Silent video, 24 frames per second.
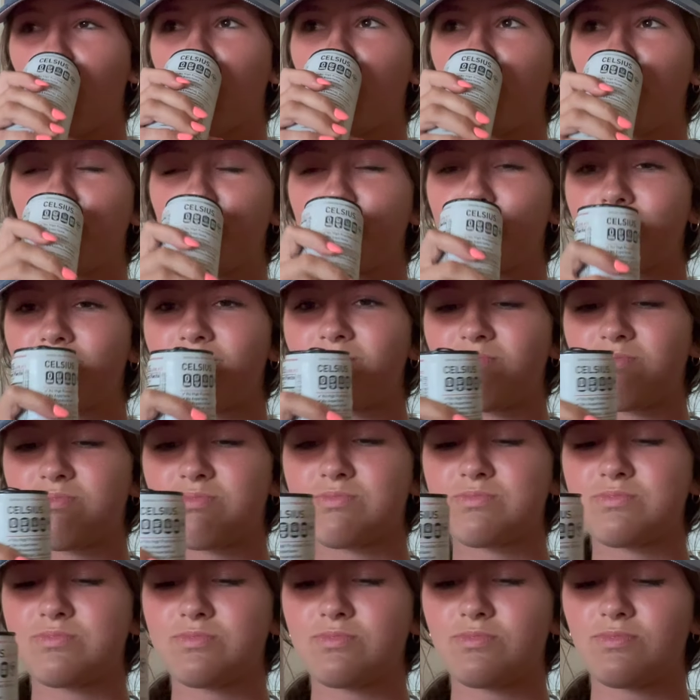
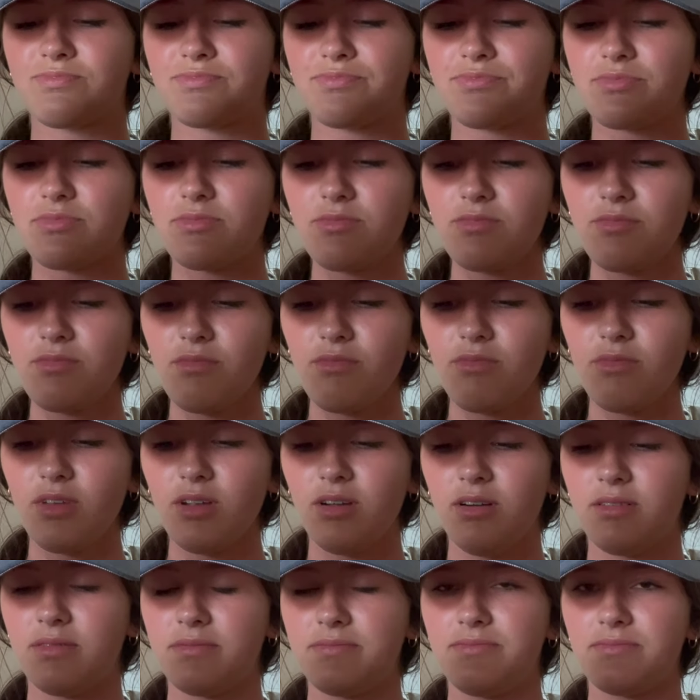
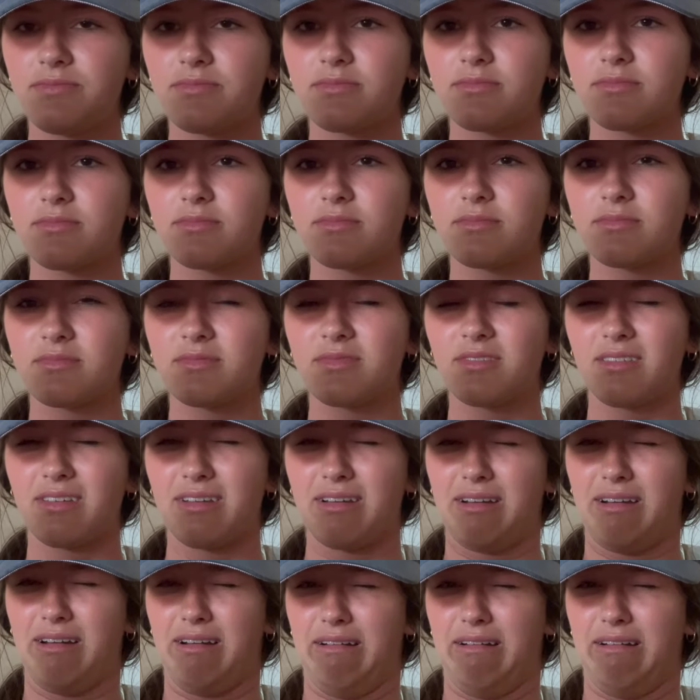Nothing is said.